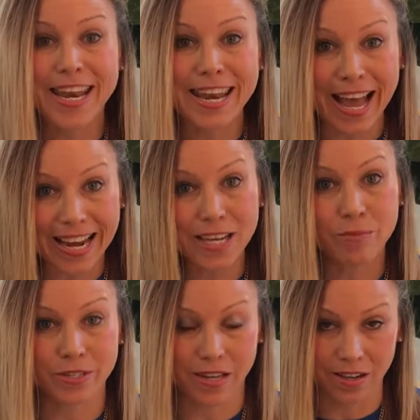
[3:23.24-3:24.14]

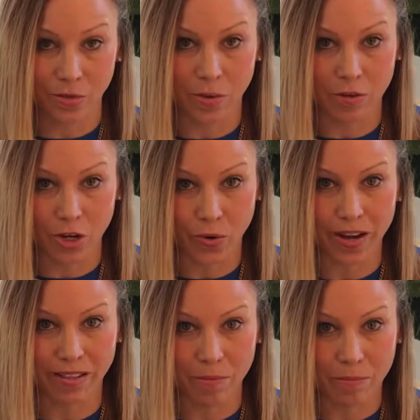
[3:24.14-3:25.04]
90% of the women who had
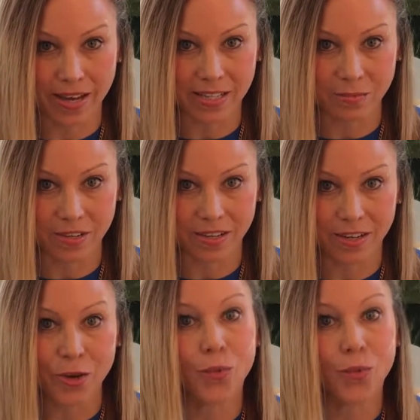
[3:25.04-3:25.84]
a lumpectomy